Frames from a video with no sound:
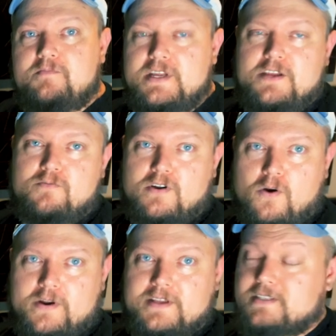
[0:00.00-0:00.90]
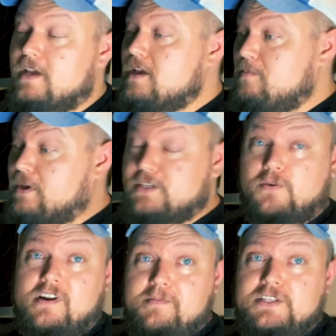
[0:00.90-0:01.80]
MIDI recordings
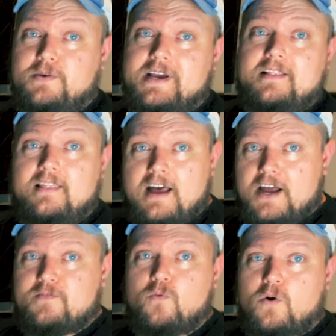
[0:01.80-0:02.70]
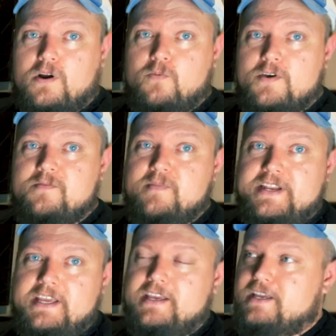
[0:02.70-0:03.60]
because we're going to be doing a lot of work with
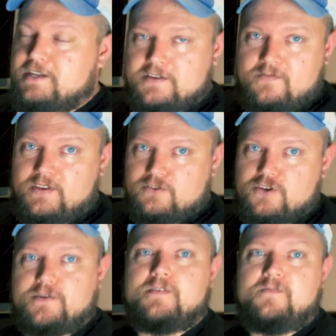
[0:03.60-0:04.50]
MIDI in future